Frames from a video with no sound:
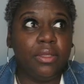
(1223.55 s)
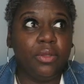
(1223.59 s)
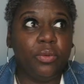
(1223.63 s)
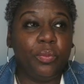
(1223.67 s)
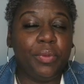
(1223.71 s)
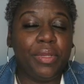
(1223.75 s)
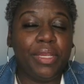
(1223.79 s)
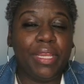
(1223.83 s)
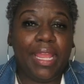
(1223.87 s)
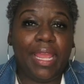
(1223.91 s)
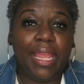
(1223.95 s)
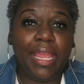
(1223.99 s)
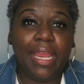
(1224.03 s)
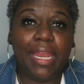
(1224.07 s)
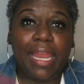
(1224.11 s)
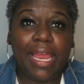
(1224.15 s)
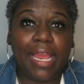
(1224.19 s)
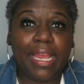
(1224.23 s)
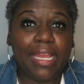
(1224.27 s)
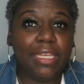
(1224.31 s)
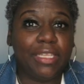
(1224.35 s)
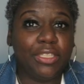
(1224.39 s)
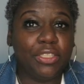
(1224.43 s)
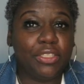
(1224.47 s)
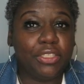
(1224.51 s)
we had
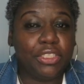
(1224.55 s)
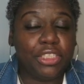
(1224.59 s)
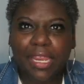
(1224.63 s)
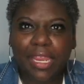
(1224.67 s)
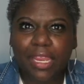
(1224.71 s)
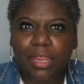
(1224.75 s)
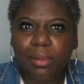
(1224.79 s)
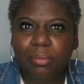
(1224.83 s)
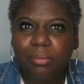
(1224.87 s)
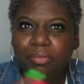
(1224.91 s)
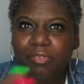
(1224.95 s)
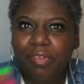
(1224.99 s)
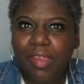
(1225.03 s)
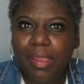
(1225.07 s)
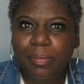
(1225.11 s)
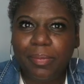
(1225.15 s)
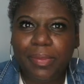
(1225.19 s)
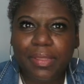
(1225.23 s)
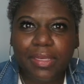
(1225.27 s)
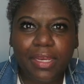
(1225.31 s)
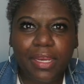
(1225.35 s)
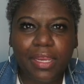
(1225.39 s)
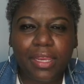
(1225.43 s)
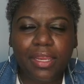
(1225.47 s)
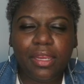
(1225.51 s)
like a little game
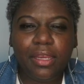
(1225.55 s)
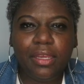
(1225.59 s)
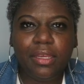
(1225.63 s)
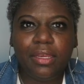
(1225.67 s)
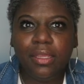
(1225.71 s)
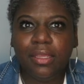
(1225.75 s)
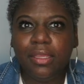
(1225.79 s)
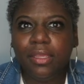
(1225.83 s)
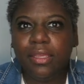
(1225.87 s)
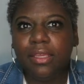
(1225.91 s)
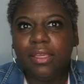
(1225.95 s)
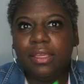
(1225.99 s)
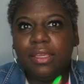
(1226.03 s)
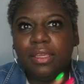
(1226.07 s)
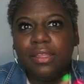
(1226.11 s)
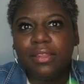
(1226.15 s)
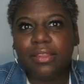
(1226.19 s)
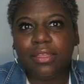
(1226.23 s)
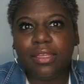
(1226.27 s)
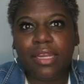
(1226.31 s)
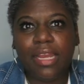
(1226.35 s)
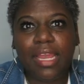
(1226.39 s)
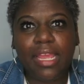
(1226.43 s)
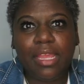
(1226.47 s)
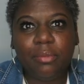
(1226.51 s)
family night
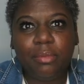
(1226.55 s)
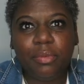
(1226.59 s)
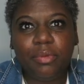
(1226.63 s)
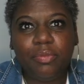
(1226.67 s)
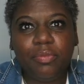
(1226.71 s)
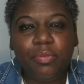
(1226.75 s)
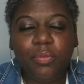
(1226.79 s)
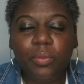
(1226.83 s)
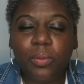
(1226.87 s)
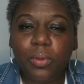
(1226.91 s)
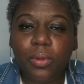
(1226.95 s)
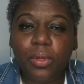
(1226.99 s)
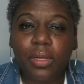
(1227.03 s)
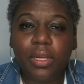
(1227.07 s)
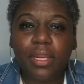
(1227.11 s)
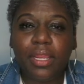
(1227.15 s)
the night before.